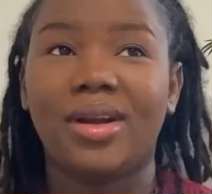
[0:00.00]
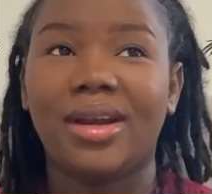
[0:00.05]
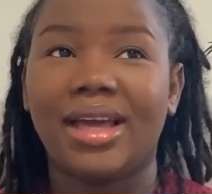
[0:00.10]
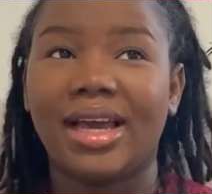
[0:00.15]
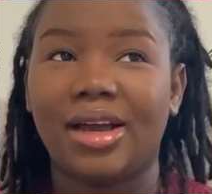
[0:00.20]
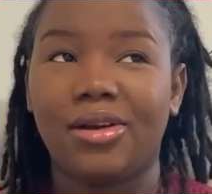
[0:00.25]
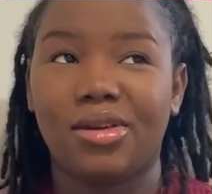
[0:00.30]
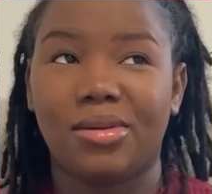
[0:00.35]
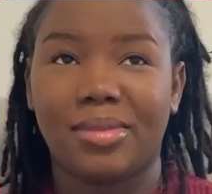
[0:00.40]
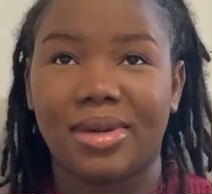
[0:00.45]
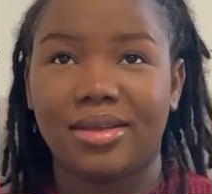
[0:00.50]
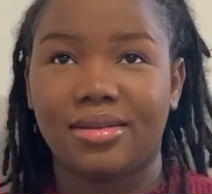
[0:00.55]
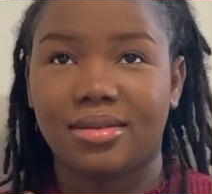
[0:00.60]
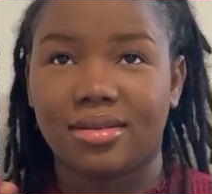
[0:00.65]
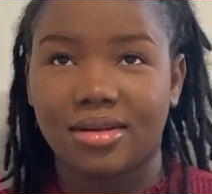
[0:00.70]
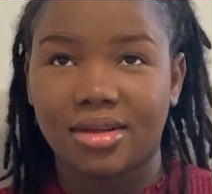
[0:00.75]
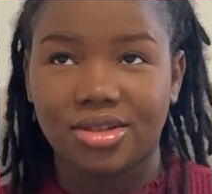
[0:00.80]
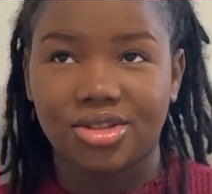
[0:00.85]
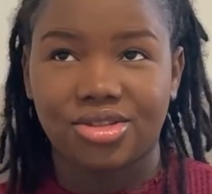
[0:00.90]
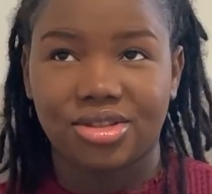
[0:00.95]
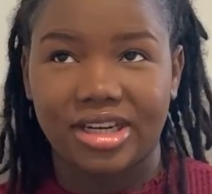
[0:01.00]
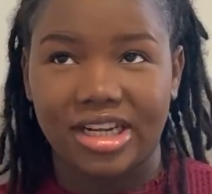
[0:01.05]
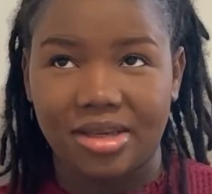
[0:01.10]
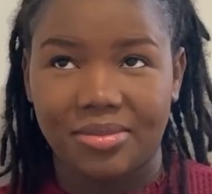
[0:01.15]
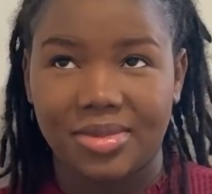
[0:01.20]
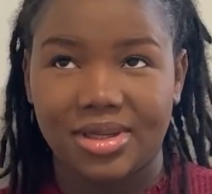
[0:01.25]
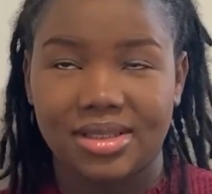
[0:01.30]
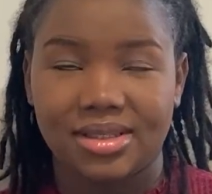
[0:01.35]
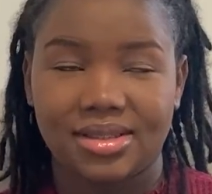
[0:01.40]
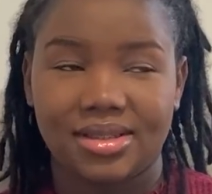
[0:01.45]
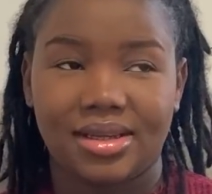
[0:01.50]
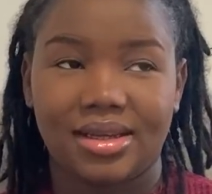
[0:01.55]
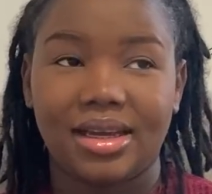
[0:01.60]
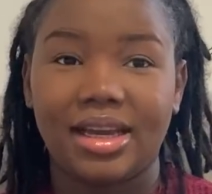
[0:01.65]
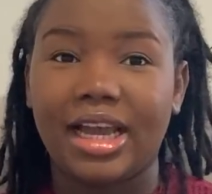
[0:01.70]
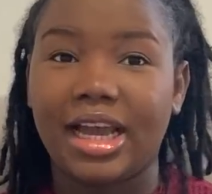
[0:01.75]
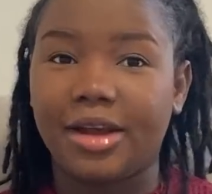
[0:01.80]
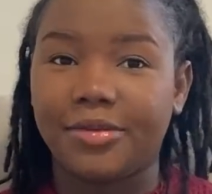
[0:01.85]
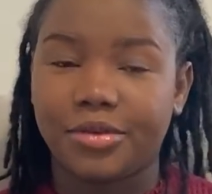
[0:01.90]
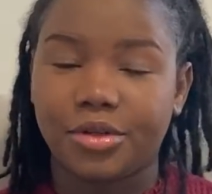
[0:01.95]
Now, in my third trimester,
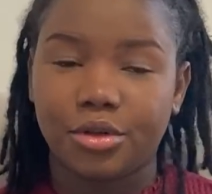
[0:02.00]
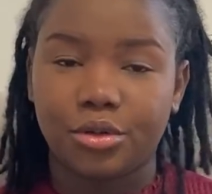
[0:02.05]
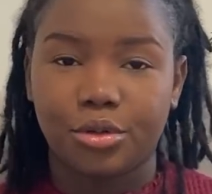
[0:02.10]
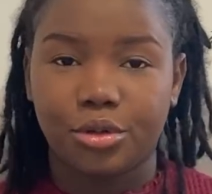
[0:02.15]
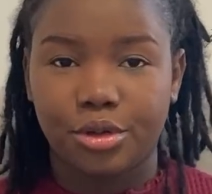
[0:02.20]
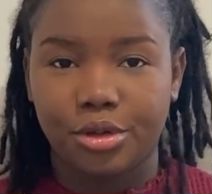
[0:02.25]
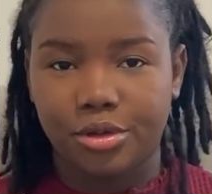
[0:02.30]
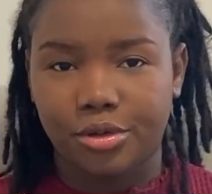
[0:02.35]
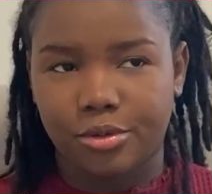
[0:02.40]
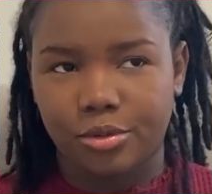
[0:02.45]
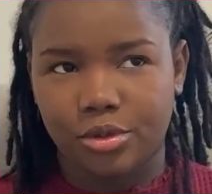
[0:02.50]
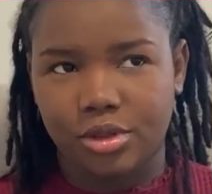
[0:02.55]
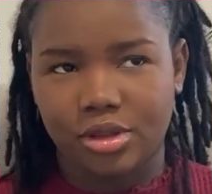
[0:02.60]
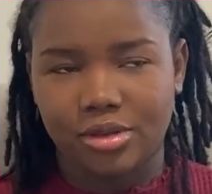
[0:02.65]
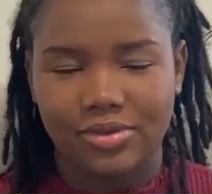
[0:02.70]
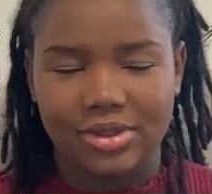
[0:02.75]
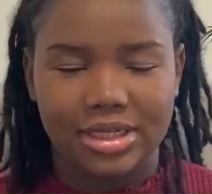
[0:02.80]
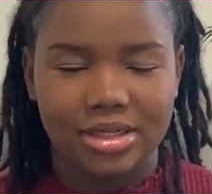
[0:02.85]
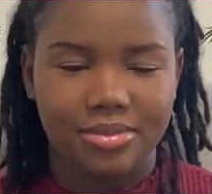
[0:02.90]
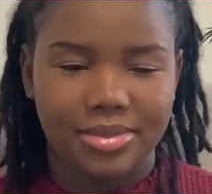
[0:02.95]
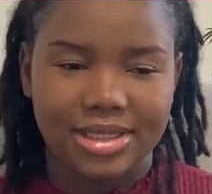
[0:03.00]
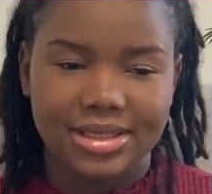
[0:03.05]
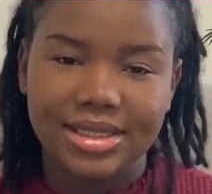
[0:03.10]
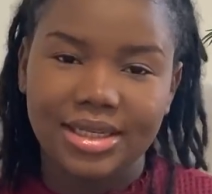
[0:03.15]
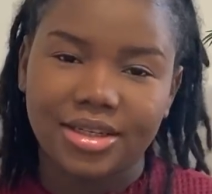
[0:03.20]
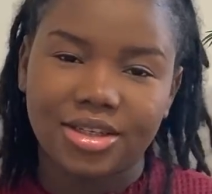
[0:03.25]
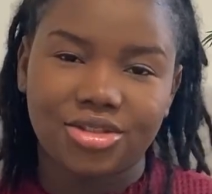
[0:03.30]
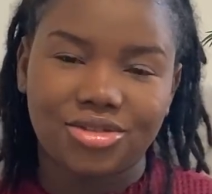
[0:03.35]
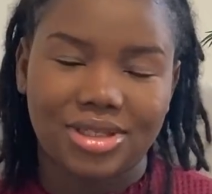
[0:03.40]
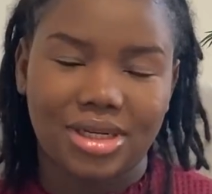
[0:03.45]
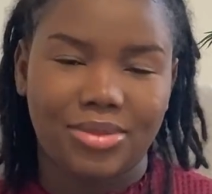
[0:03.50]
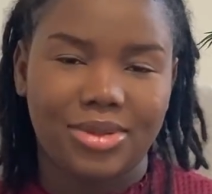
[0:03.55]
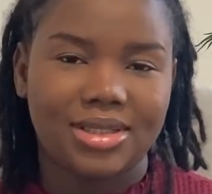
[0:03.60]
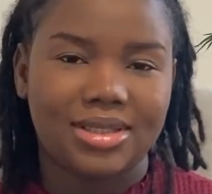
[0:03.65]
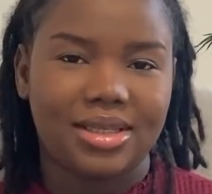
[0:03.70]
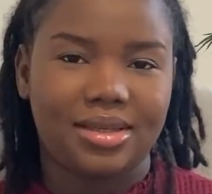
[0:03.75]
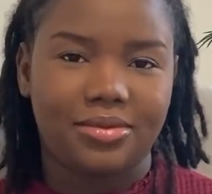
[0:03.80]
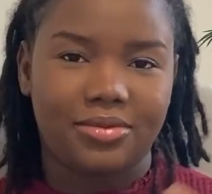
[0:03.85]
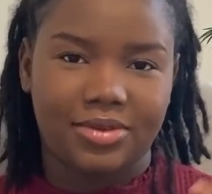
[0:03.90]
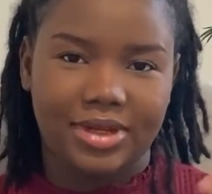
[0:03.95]
after going through all of that in my second
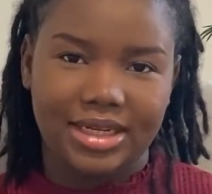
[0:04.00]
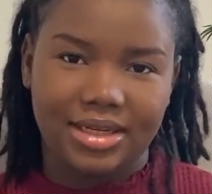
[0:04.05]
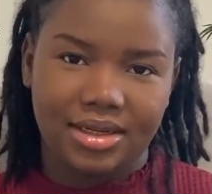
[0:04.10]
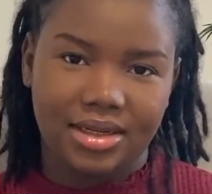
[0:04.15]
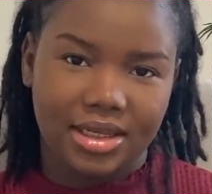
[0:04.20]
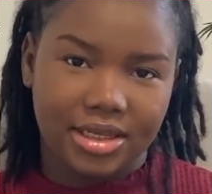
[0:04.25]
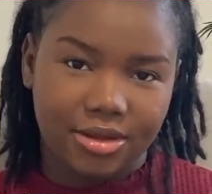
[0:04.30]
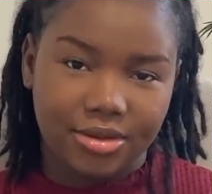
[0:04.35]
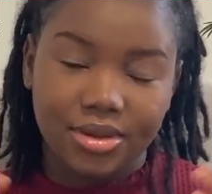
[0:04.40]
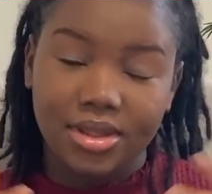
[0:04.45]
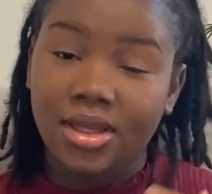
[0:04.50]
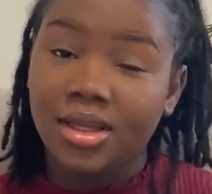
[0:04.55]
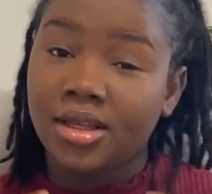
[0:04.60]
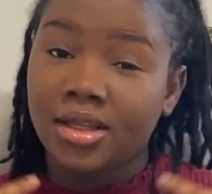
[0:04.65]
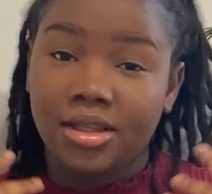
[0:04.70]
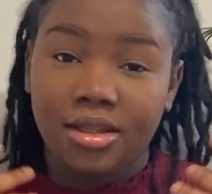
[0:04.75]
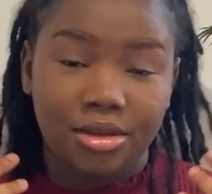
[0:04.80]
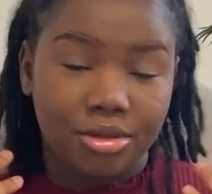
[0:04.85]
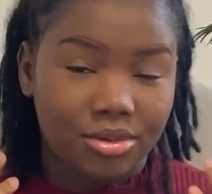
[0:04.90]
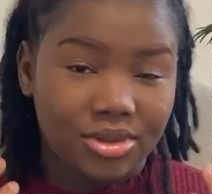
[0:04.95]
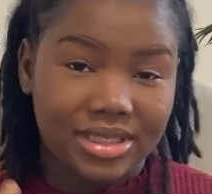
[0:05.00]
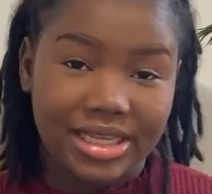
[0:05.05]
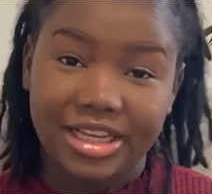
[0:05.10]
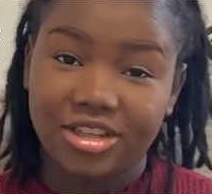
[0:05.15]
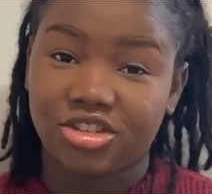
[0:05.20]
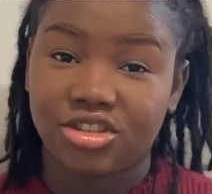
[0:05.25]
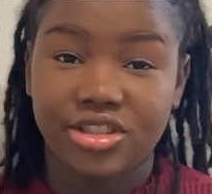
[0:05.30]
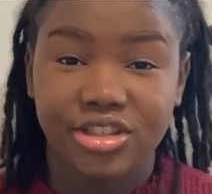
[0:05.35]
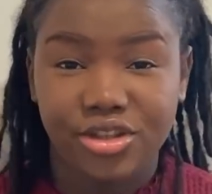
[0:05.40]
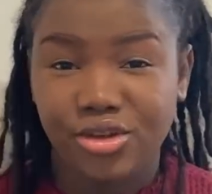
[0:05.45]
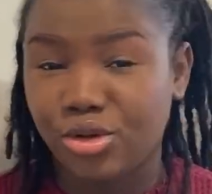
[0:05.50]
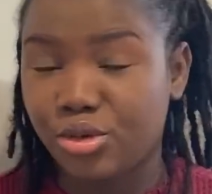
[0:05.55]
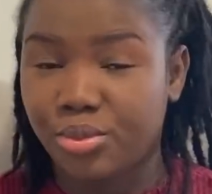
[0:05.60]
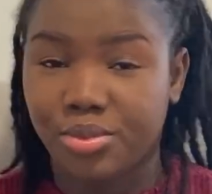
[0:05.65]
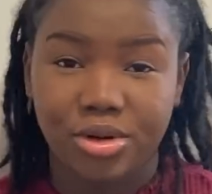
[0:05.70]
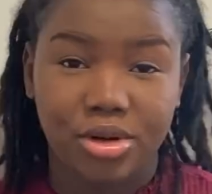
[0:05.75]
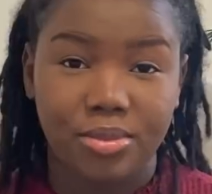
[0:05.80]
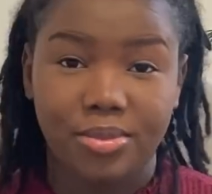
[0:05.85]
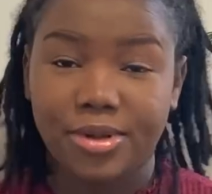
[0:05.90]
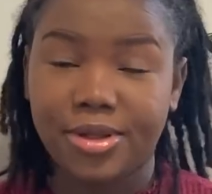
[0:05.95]
trimester and finding out there was actually no
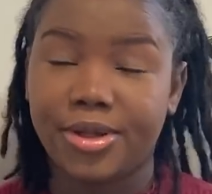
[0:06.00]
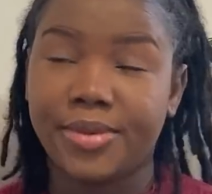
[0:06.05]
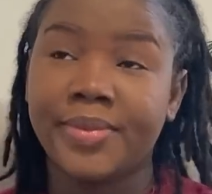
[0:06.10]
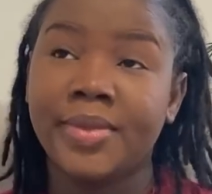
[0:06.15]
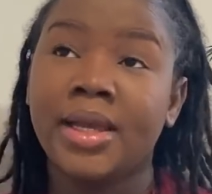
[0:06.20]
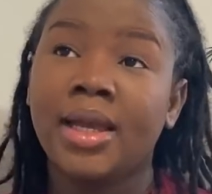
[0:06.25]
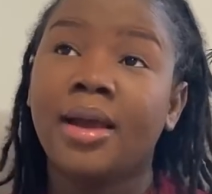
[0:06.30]
problem,